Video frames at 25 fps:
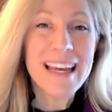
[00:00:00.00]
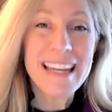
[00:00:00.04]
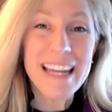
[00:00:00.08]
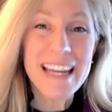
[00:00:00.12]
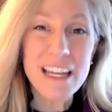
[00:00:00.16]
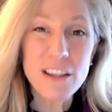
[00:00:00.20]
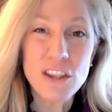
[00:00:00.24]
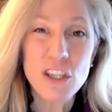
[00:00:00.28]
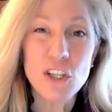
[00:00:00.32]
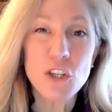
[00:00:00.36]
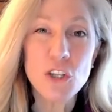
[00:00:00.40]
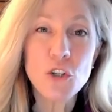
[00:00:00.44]

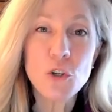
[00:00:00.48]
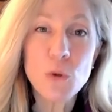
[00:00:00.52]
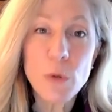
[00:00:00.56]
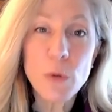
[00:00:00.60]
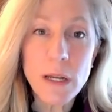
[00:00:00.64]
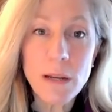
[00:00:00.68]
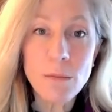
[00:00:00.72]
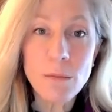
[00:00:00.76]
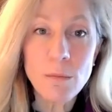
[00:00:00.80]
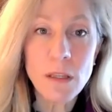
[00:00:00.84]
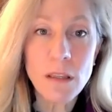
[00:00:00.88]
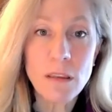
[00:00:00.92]
get the
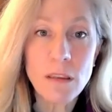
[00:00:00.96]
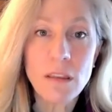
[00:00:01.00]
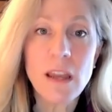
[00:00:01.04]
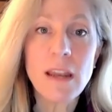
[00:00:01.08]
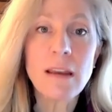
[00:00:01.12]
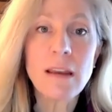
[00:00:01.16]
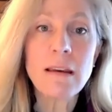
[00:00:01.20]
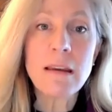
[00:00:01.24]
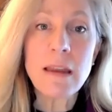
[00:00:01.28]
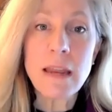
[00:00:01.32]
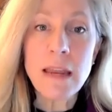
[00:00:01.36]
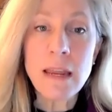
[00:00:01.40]
treatment
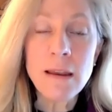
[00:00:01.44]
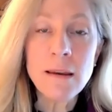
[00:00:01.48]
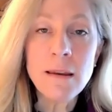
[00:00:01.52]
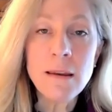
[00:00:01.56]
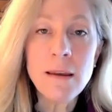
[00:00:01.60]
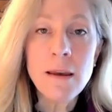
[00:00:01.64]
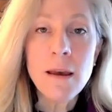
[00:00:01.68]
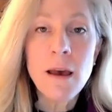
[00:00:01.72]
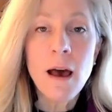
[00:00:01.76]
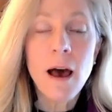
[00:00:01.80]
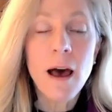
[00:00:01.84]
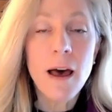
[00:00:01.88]
they
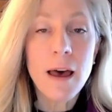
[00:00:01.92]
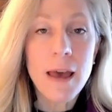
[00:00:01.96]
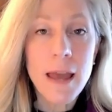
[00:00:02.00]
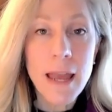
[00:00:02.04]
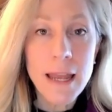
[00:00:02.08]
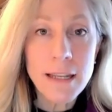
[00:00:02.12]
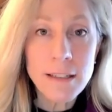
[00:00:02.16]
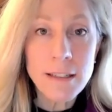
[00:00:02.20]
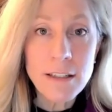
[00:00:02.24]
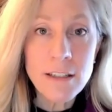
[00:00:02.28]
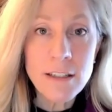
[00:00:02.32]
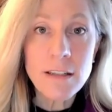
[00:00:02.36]
need
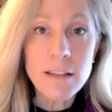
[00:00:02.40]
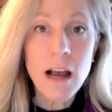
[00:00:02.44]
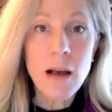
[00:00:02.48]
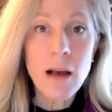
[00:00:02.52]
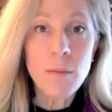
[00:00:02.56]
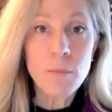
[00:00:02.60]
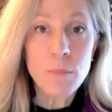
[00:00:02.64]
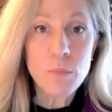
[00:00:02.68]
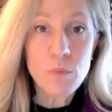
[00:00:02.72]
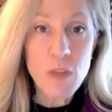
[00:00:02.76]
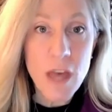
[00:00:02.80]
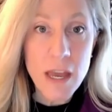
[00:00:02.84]
and
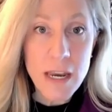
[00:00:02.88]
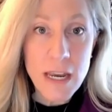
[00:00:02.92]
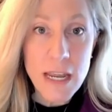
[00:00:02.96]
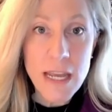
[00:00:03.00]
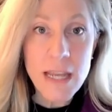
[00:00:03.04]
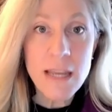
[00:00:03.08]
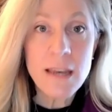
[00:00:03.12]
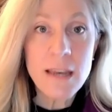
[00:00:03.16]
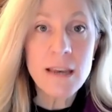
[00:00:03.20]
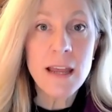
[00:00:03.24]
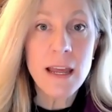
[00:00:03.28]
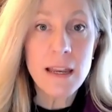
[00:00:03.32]
stop that
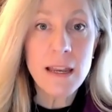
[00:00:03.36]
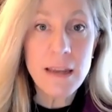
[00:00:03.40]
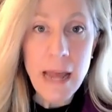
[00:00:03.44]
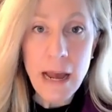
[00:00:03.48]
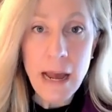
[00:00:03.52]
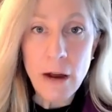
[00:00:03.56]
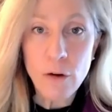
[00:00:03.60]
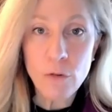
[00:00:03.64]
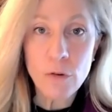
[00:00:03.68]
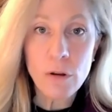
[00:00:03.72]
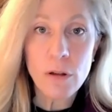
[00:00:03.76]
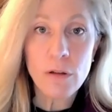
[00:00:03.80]
in and
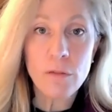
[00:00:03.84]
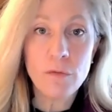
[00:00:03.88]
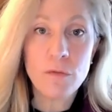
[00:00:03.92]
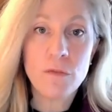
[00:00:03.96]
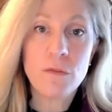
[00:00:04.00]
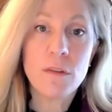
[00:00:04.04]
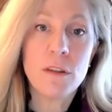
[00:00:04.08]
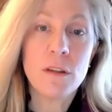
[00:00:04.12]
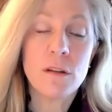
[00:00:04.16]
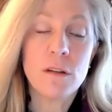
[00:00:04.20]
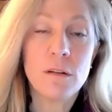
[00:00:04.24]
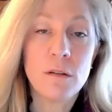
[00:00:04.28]
out of
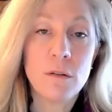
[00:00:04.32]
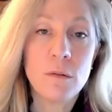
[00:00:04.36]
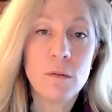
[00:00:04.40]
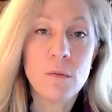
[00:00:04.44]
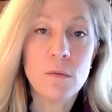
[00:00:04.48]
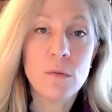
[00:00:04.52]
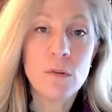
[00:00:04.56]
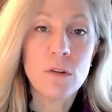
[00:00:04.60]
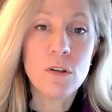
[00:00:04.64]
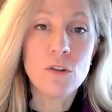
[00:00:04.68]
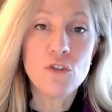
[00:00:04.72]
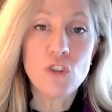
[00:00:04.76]

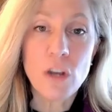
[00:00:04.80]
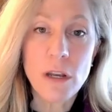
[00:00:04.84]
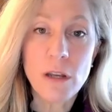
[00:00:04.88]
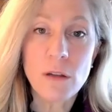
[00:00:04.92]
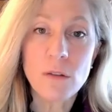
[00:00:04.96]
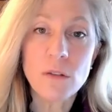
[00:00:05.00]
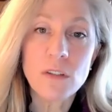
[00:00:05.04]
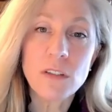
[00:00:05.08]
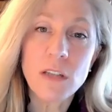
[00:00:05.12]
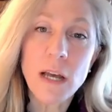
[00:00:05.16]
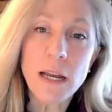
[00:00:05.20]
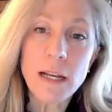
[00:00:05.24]
the
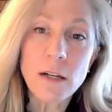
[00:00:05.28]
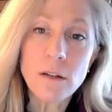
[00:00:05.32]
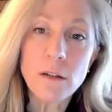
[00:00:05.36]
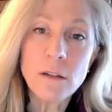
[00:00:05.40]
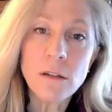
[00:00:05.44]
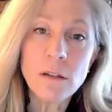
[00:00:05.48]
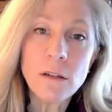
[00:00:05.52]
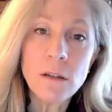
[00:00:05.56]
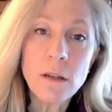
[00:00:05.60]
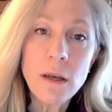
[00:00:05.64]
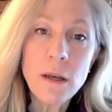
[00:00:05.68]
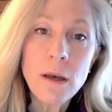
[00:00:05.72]
jail
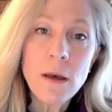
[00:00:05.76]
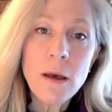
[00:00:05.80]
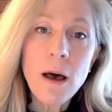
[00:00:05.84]
cycle.